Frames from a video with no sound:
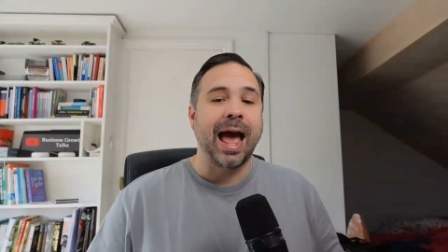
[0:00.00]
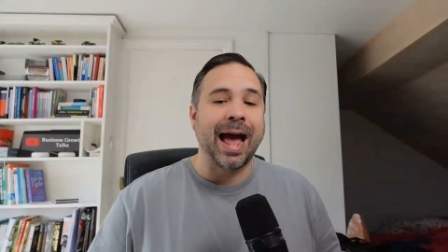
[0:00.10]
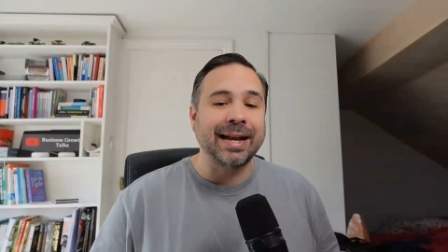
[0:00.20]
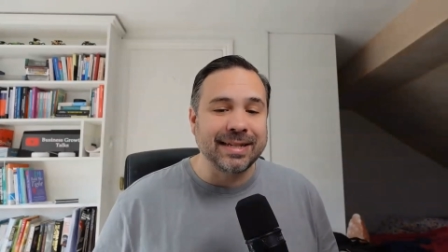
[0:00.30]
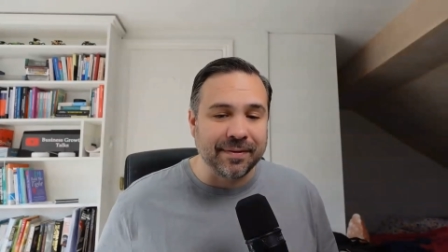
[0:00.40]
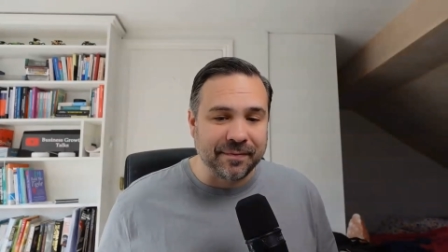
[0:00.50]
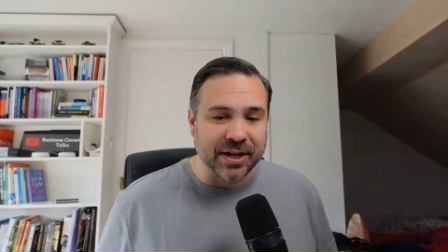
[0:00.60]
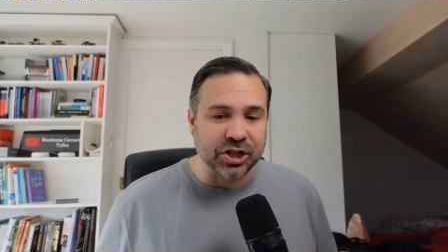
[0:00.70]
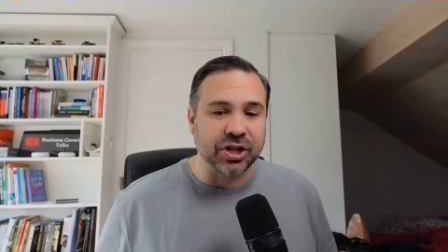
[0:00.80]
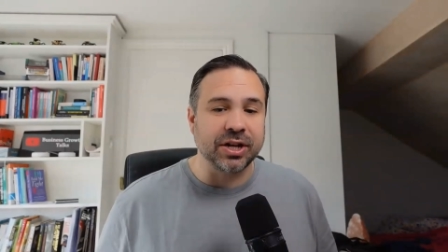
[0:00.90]
and
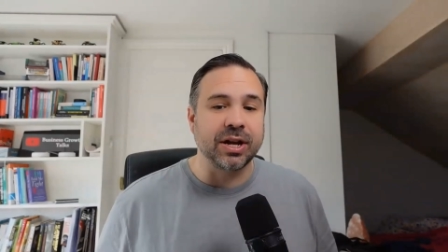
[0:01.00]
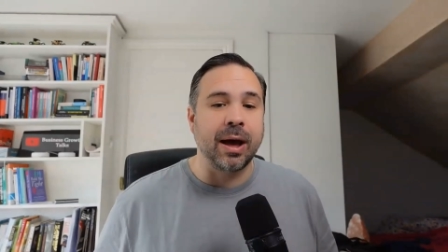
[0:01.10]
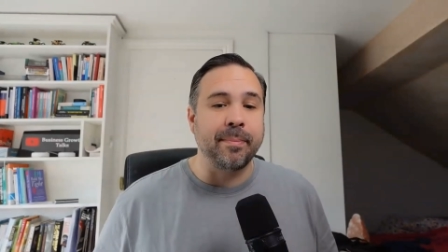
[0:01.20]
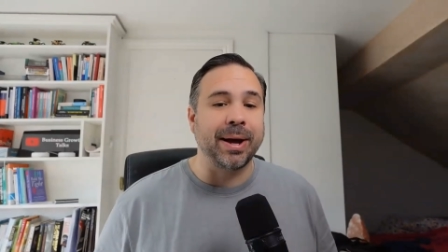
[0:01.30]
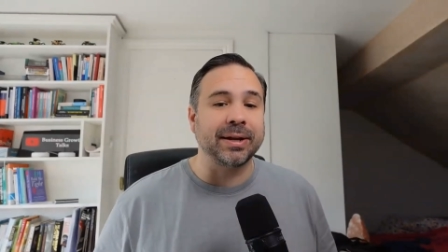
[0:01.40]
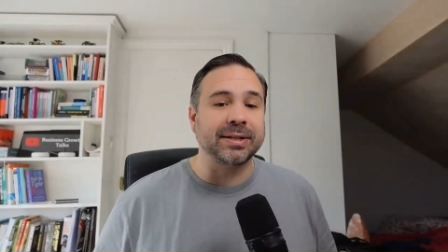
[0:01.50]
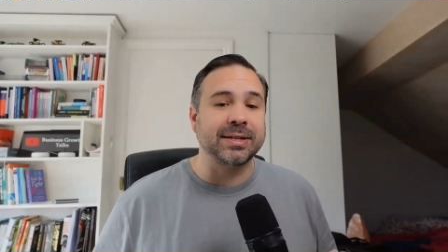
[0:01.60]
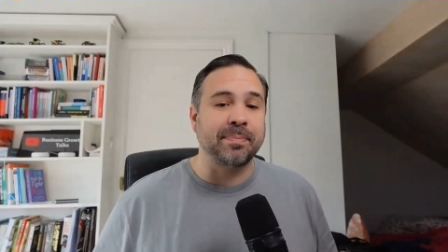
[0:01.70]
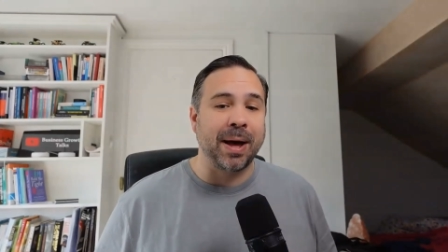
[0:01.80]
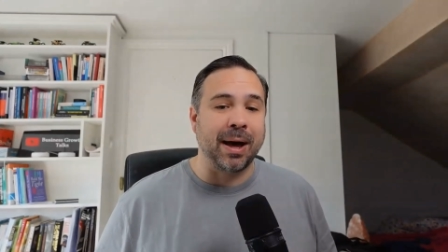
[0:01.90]
division amongst
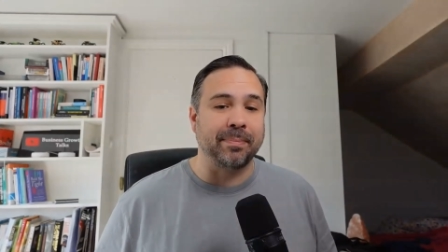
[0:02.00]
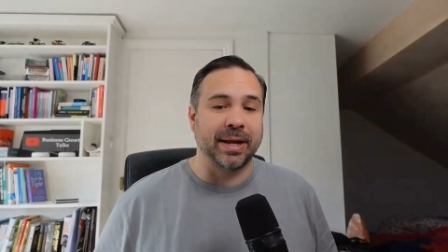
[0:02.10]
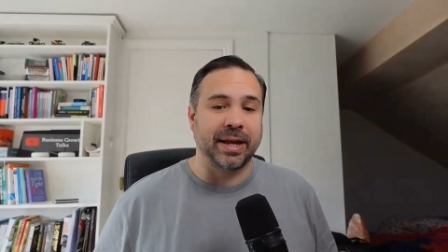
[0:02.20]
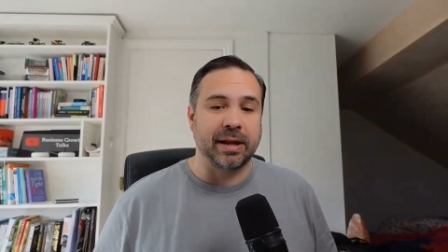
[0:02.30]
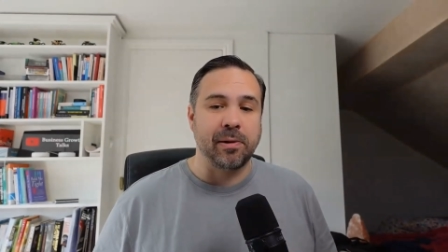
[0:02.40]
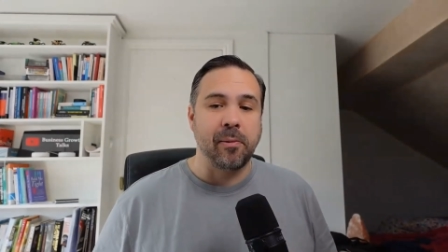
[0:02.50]
the public.